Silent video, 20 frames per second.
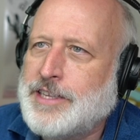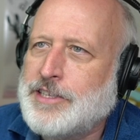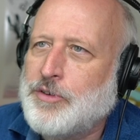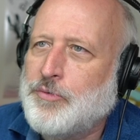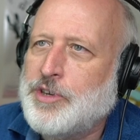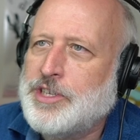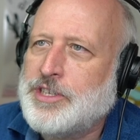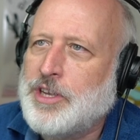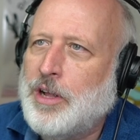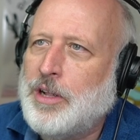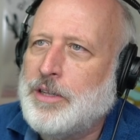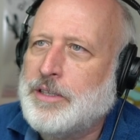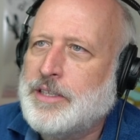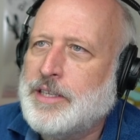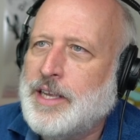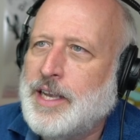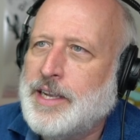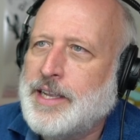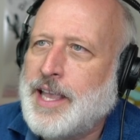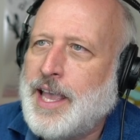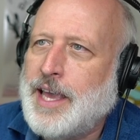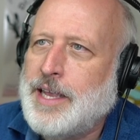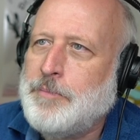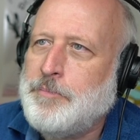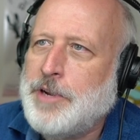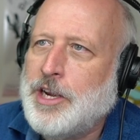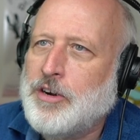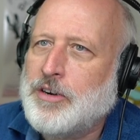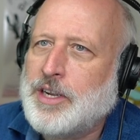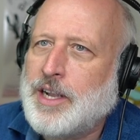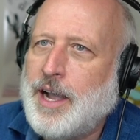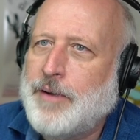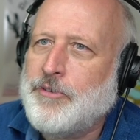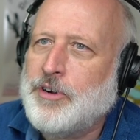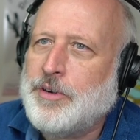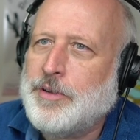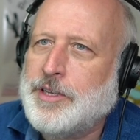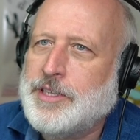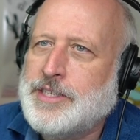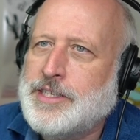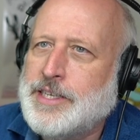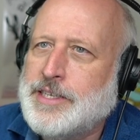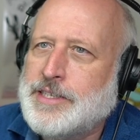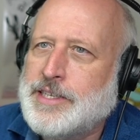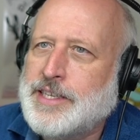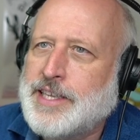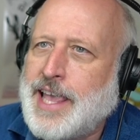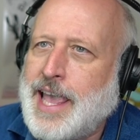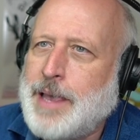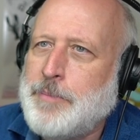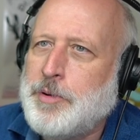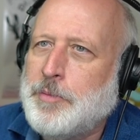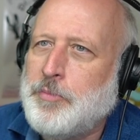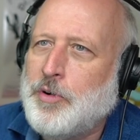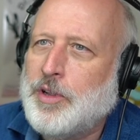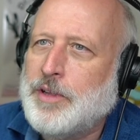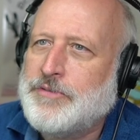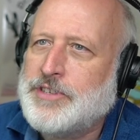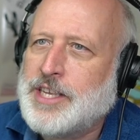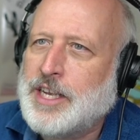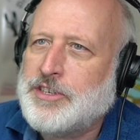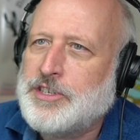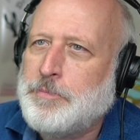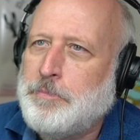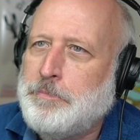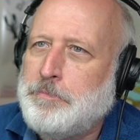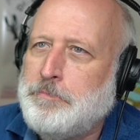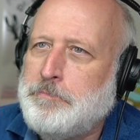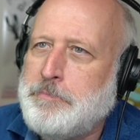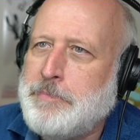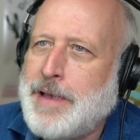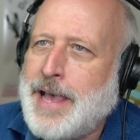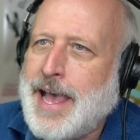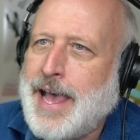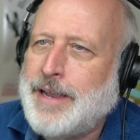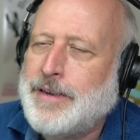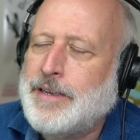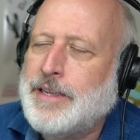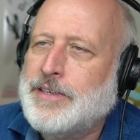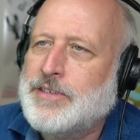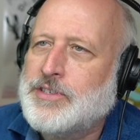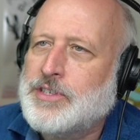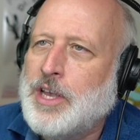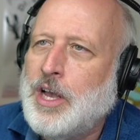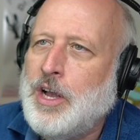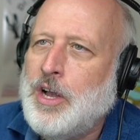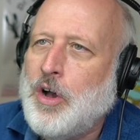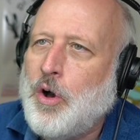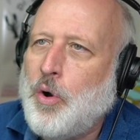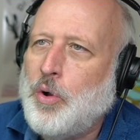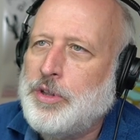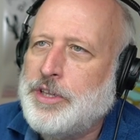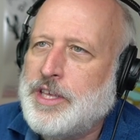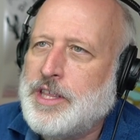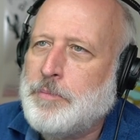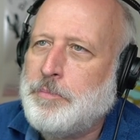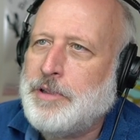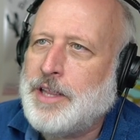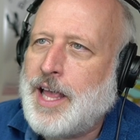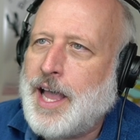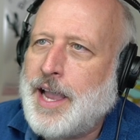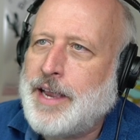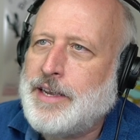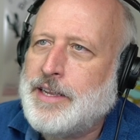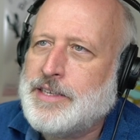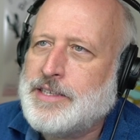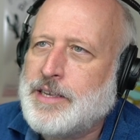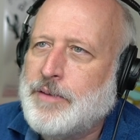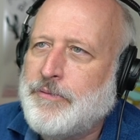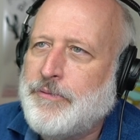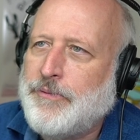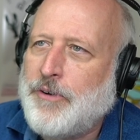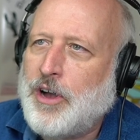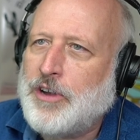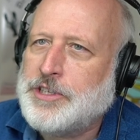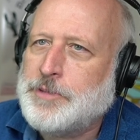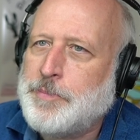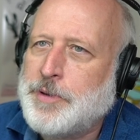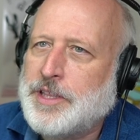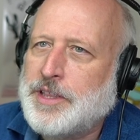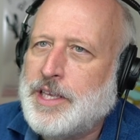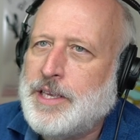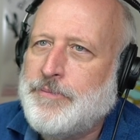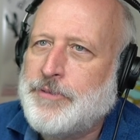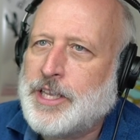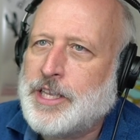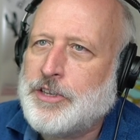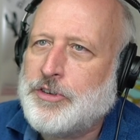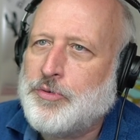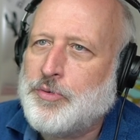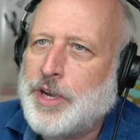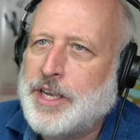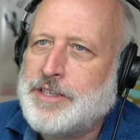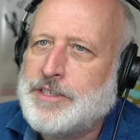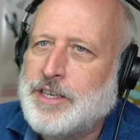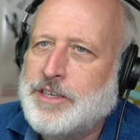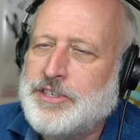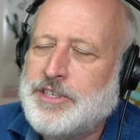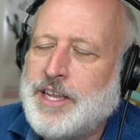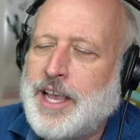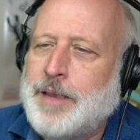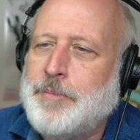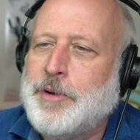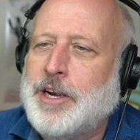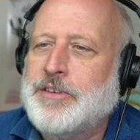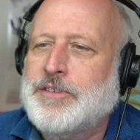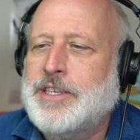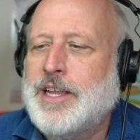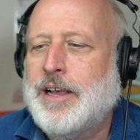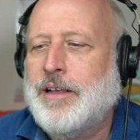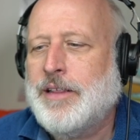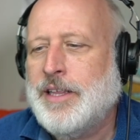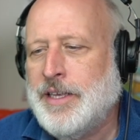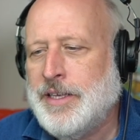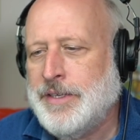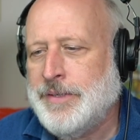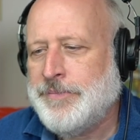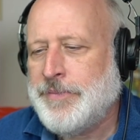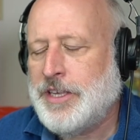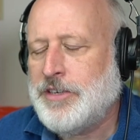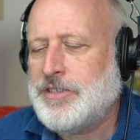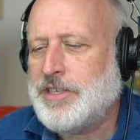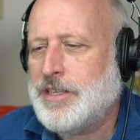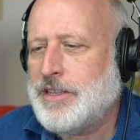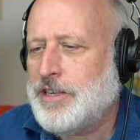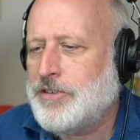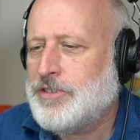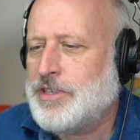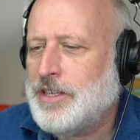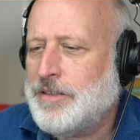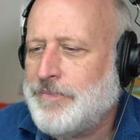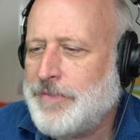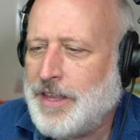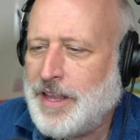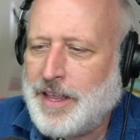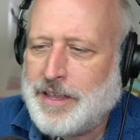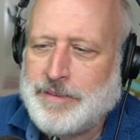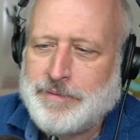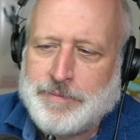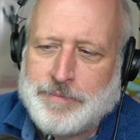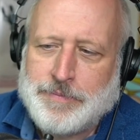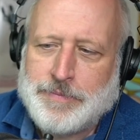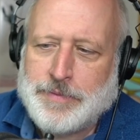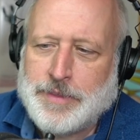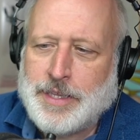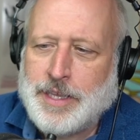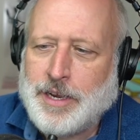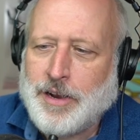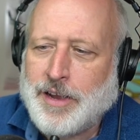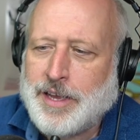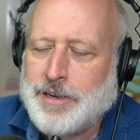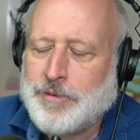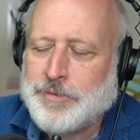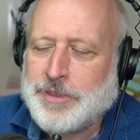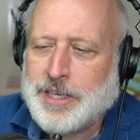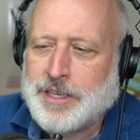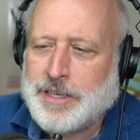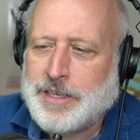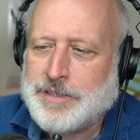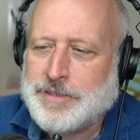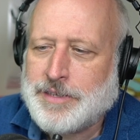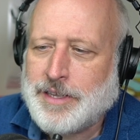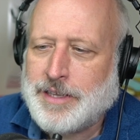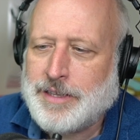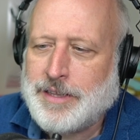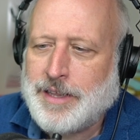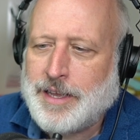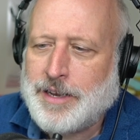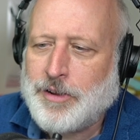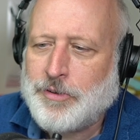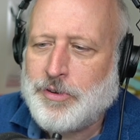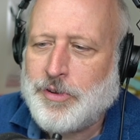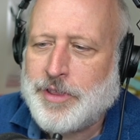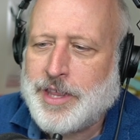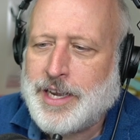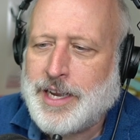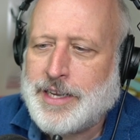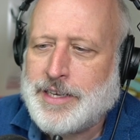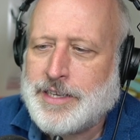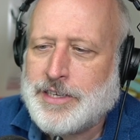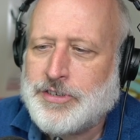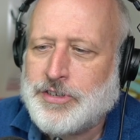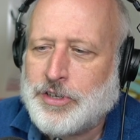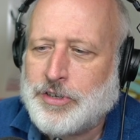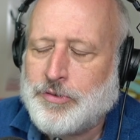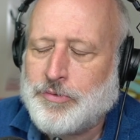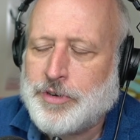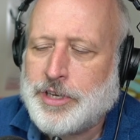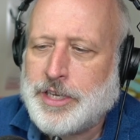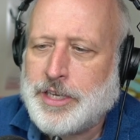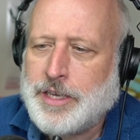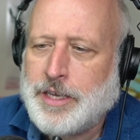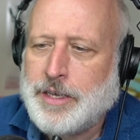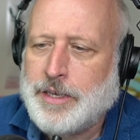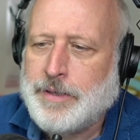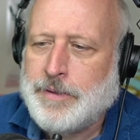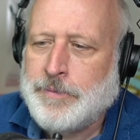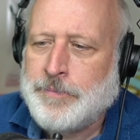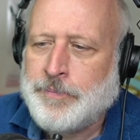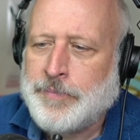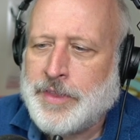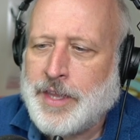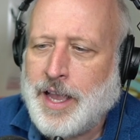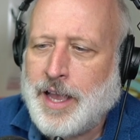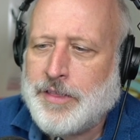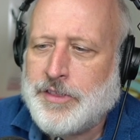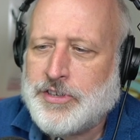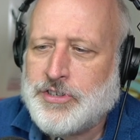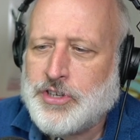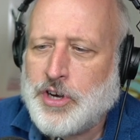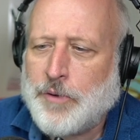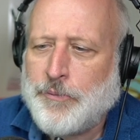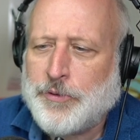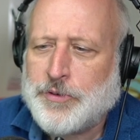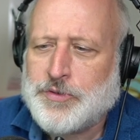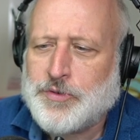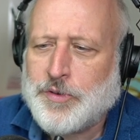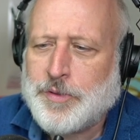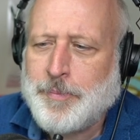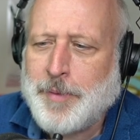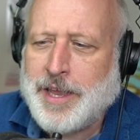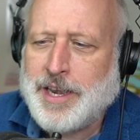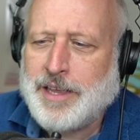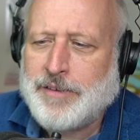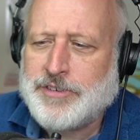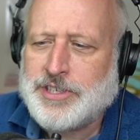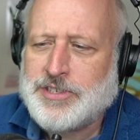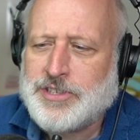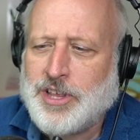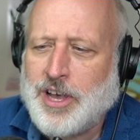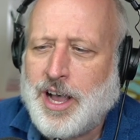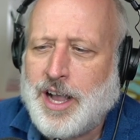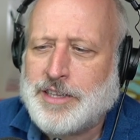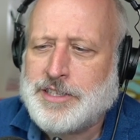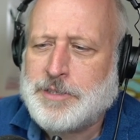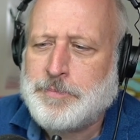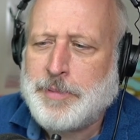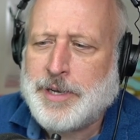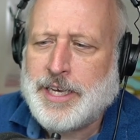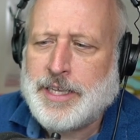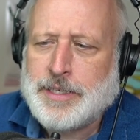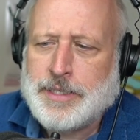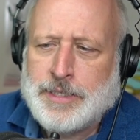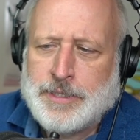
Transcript: a result. Again, mere governance is incapable of such madness. Only the blindness of false belief can create such nightmares. Now, there's a, there's a, a you know, I don't think he's, I don't know that I disagree on the surface with many of his thoughts, but